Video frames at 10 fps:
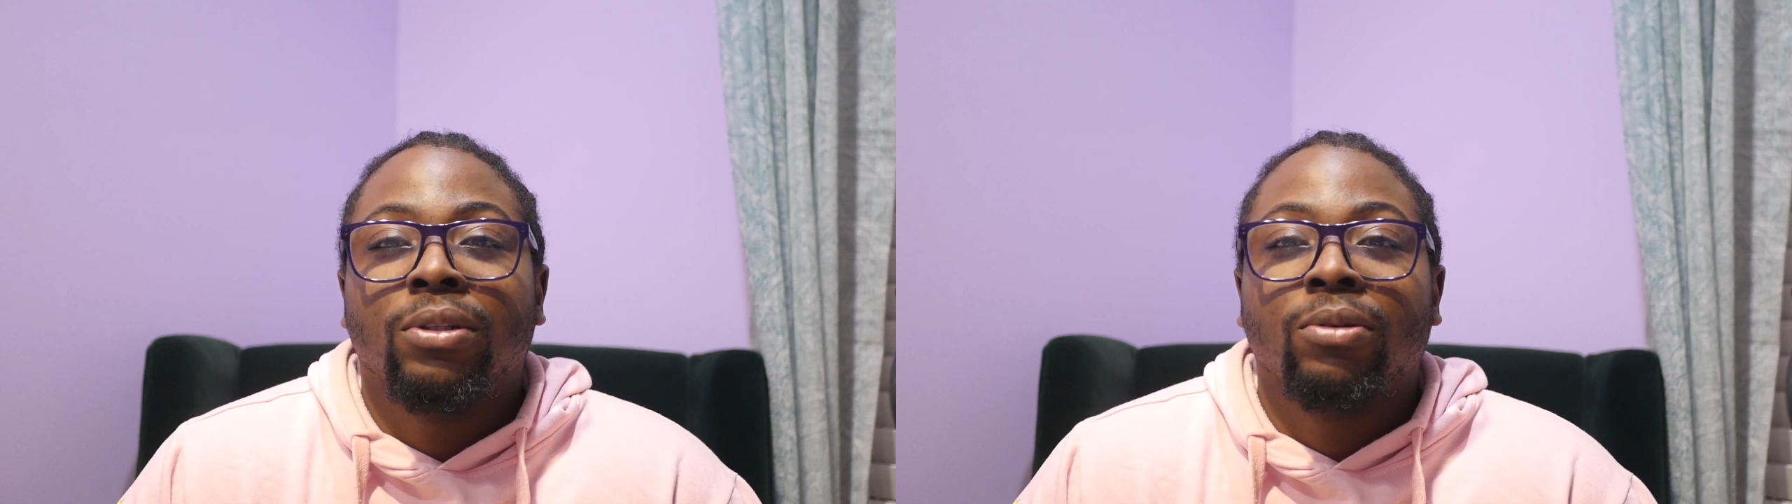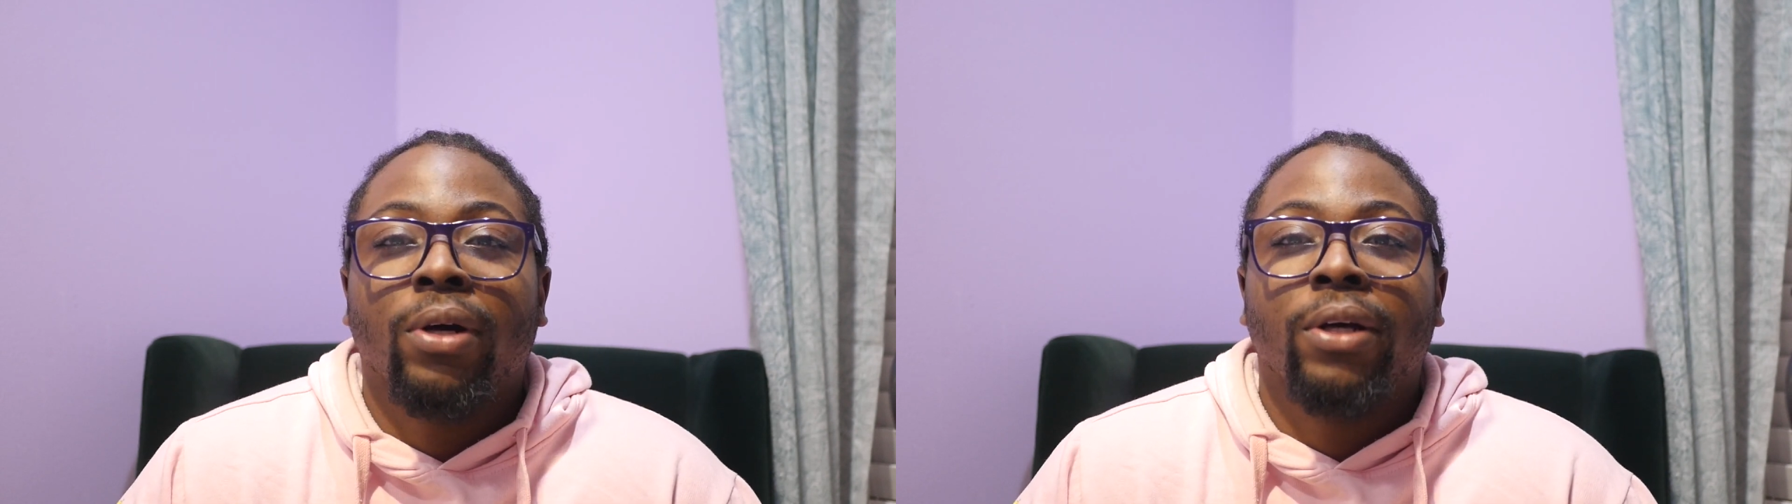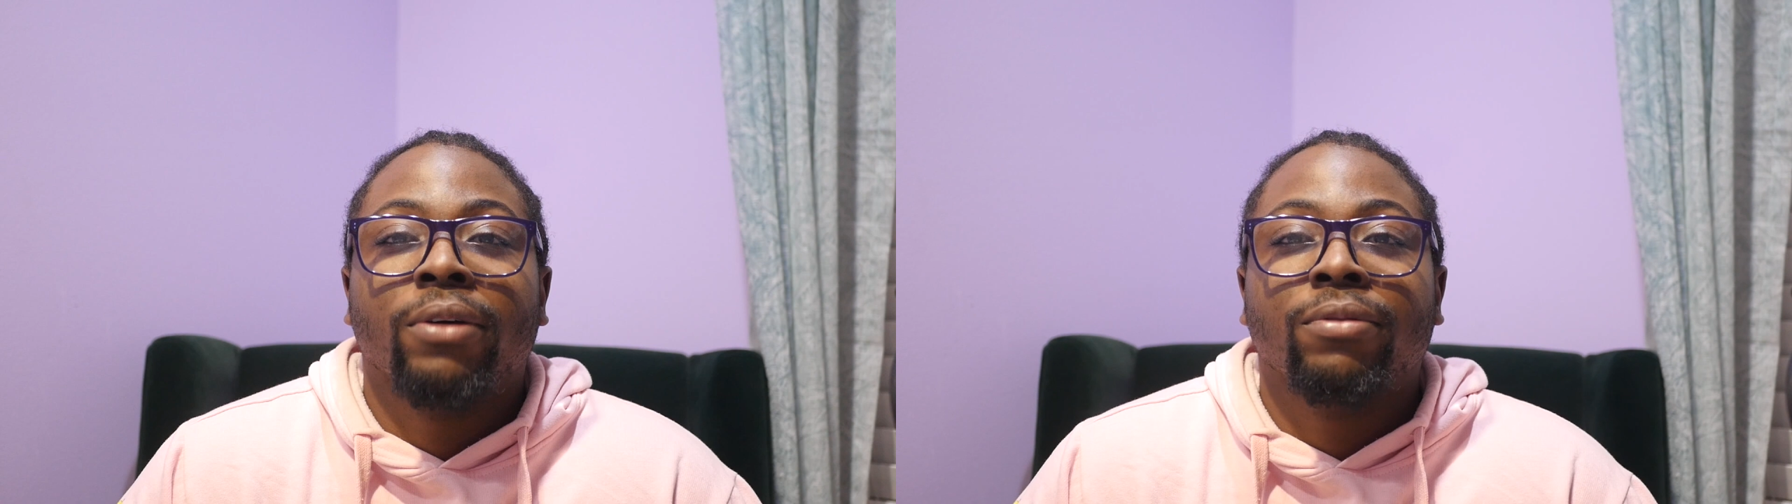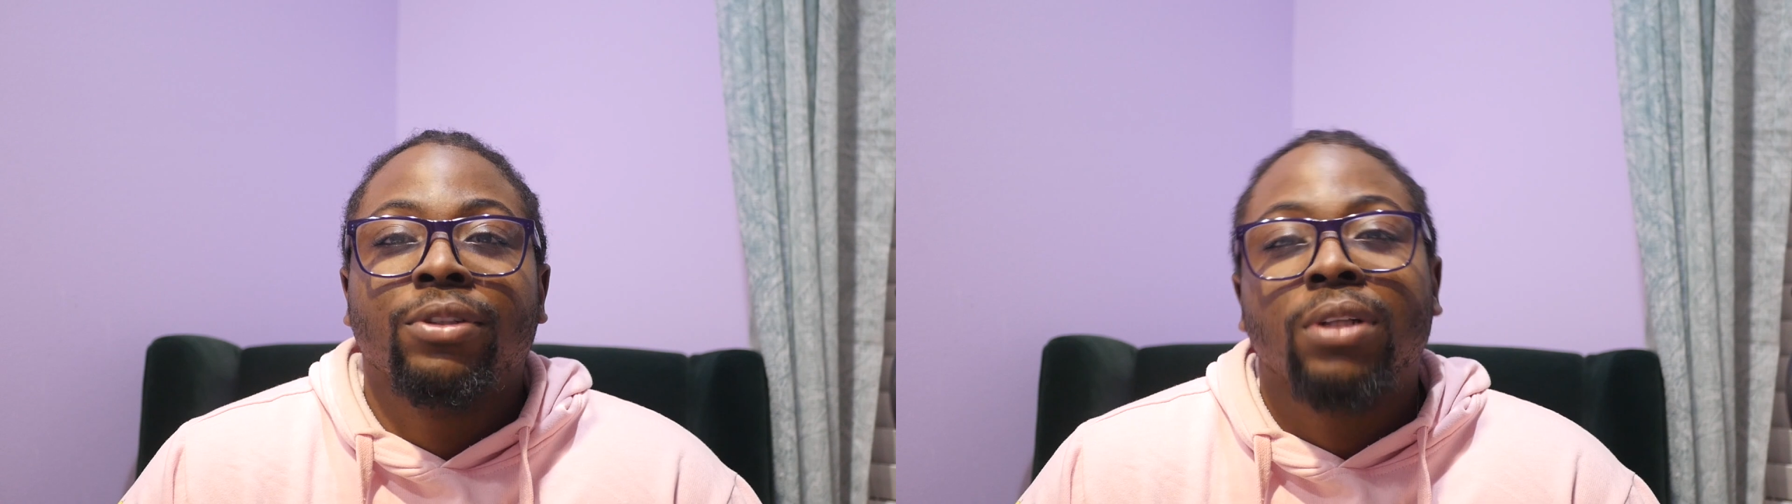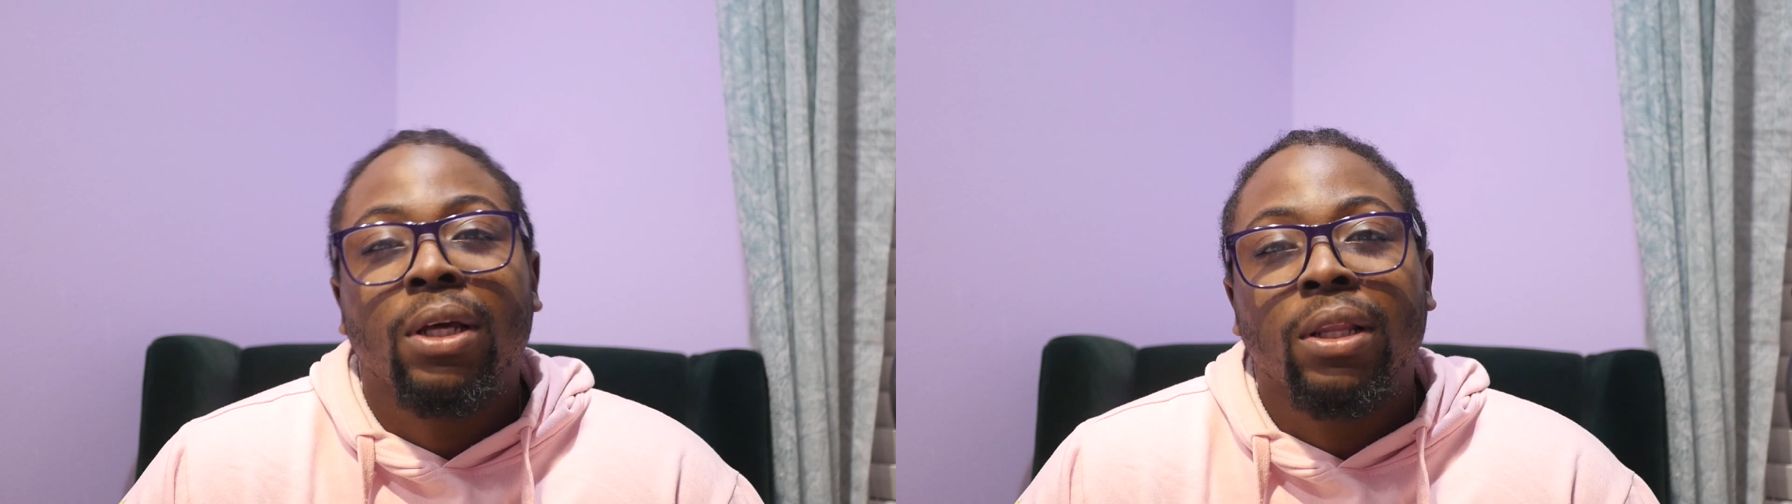acquire a
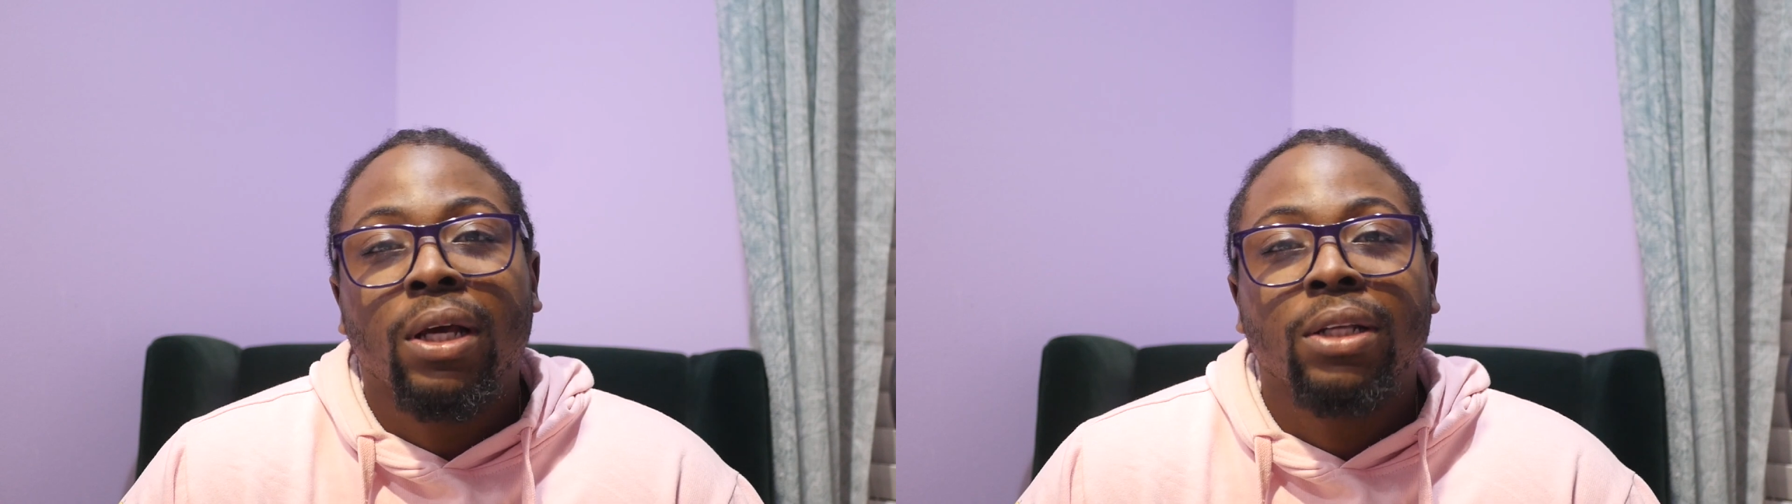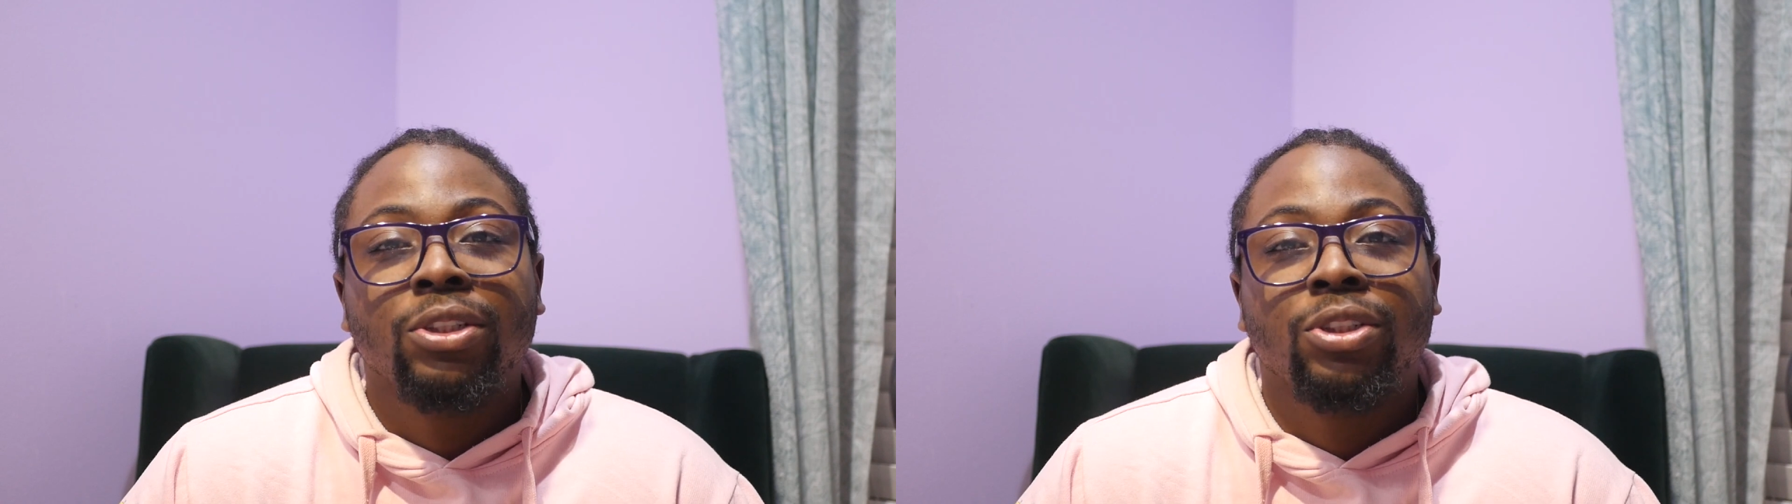fish like that